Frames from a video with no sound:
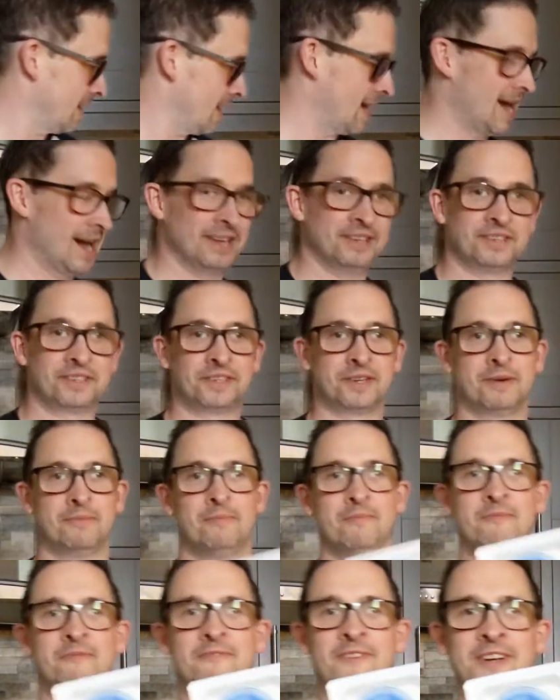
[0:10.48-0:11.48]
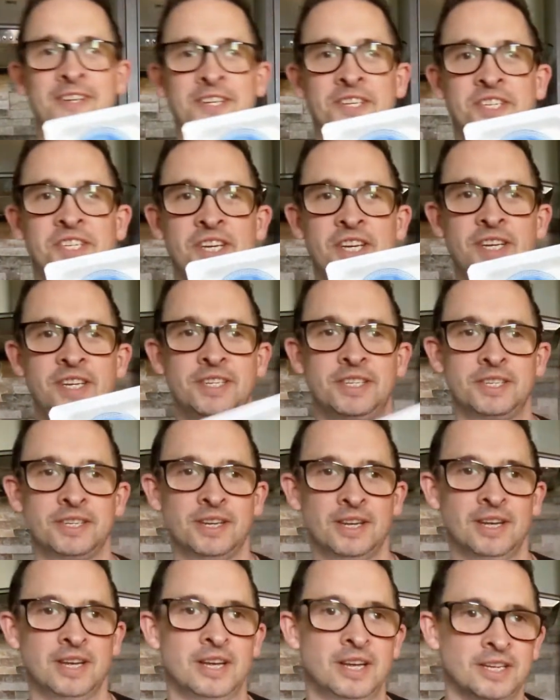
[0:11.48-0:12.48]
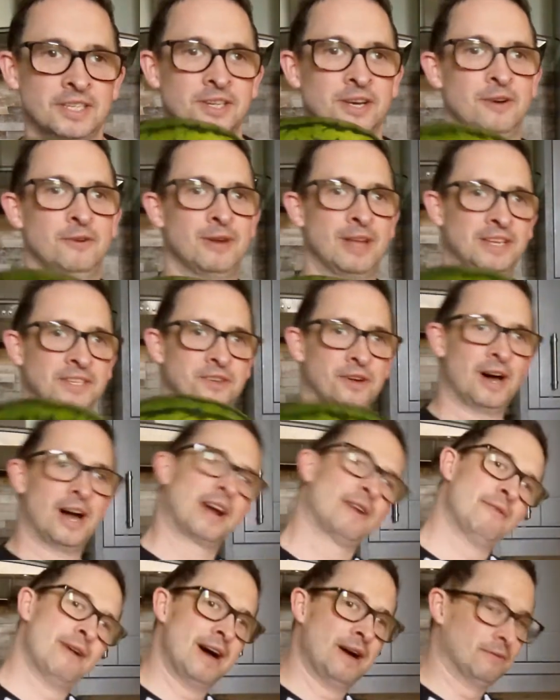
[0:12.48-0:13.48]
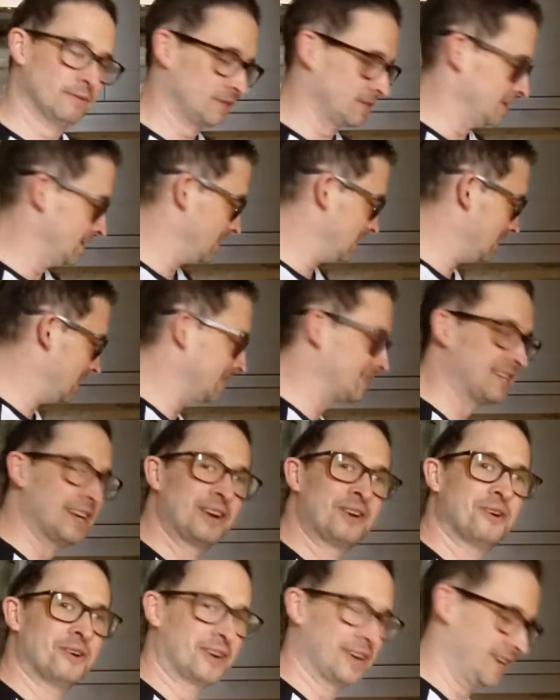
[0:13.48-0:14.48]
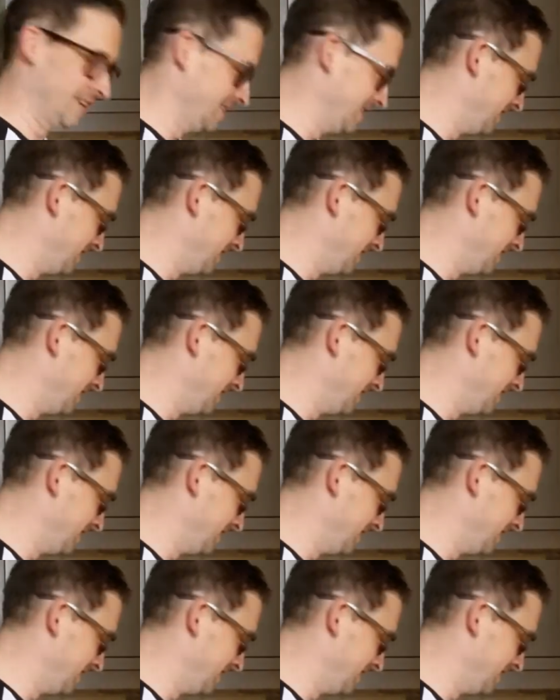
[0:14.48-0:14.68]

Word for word: and some feta cheese. So let's not hang around, let's get cooking.